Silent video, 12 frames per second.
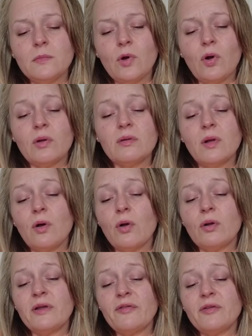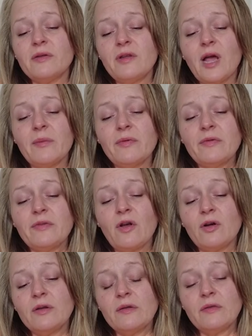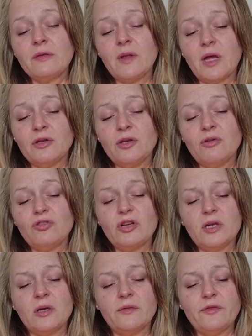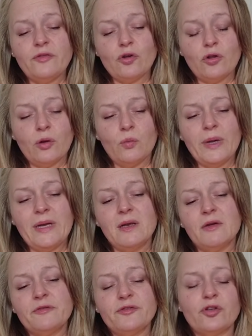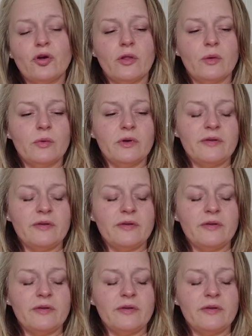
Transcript: all different types of songs that I knew she loved, or that we loved, or that were